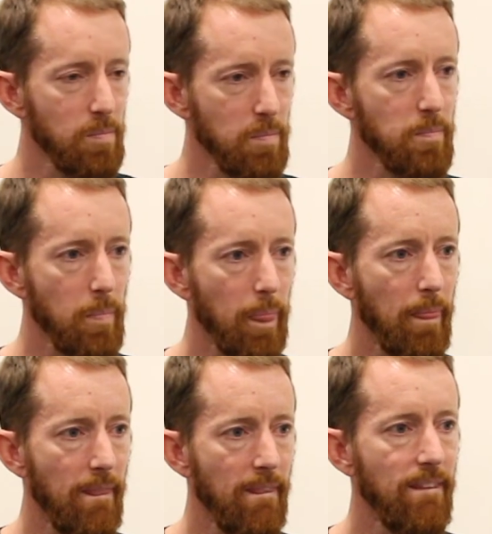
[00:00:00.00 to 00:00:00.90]
really want
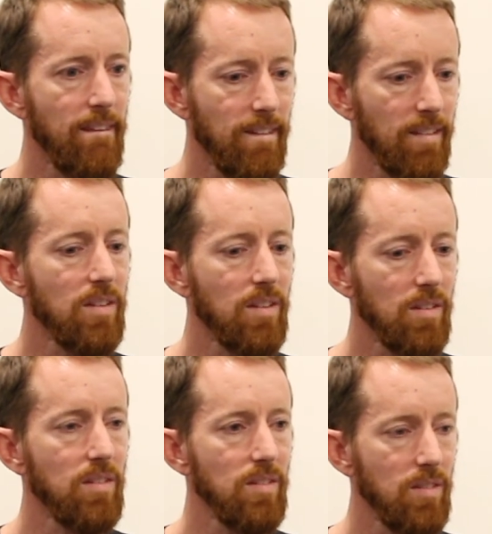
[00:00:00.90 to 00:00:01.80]
to learn and
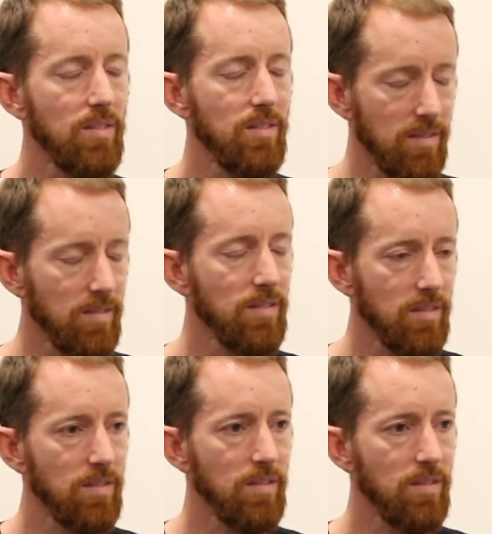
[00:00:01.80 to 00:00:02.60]
take to the next level.